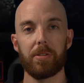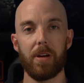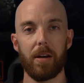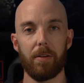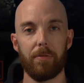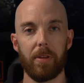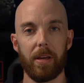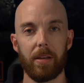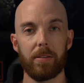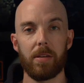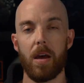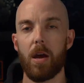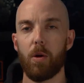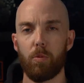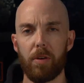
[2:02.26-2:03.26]
side of things,
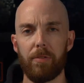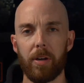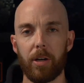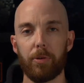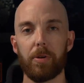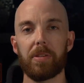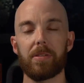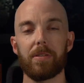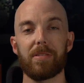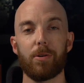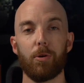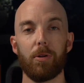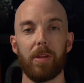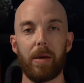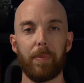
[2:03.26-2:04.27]
we've increased the
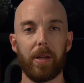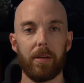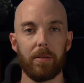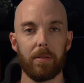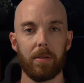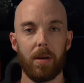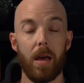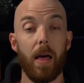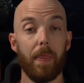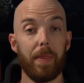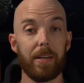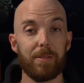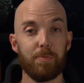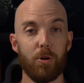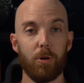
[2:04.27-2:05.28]
score limit.
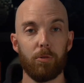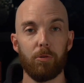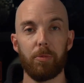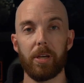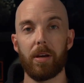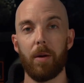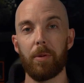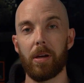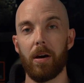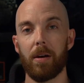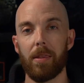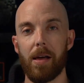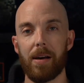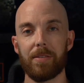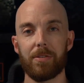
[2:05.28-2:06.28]
This mode will be coming
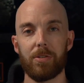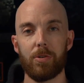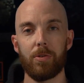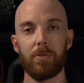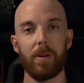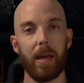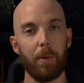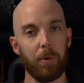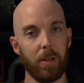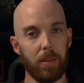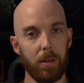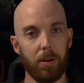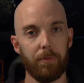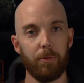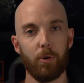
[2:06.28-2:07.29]
online soon, and we
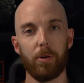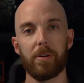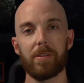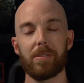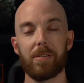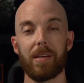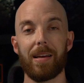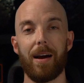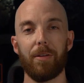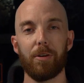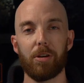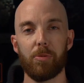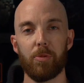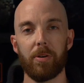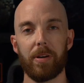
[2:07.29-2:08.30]
look forward to seeing how the
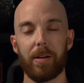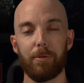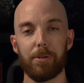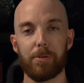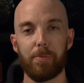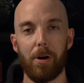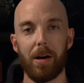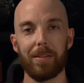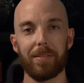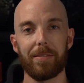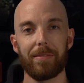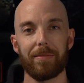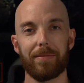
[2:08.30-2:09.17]
community responds.